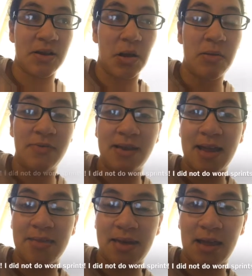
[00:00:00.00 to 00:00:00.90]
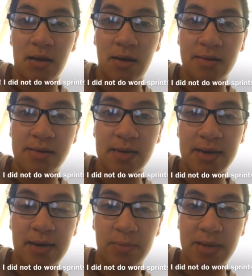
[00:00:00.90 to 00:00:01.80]
Hopefully get that last
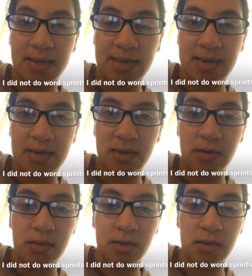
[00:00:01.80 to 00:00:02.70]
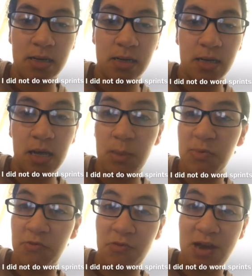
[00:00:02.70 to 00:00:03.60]
little bit in
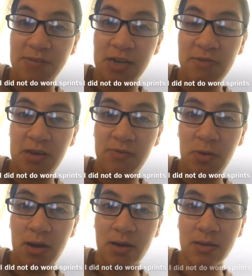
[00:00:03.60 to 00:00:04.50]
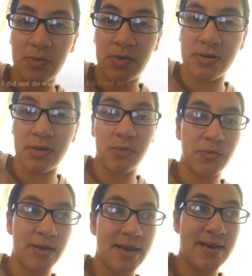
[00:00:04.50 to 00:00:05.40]
before I have to get ready for work because I
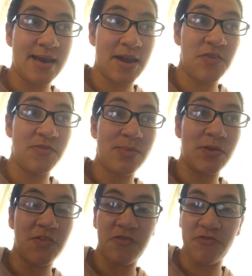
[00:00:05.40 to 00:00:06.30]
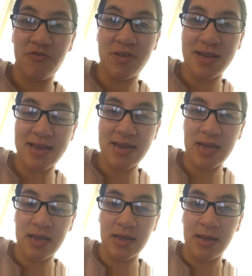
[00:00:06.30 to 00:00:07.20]
want a NaNoWriMo free
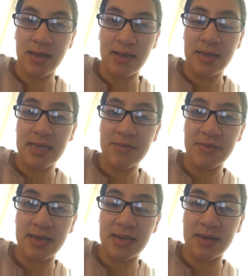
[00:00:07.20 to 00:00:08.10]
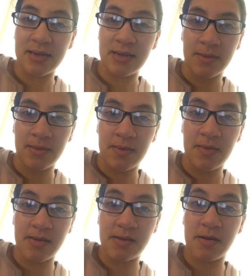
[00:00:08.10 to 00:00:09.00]
evening.
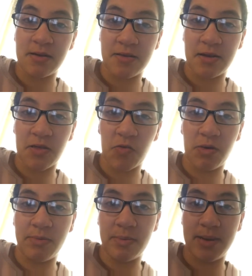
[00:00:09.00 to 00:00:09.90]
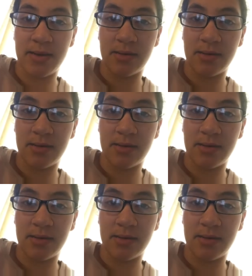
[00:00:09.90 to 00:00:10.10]
This is harder than I thought it would be.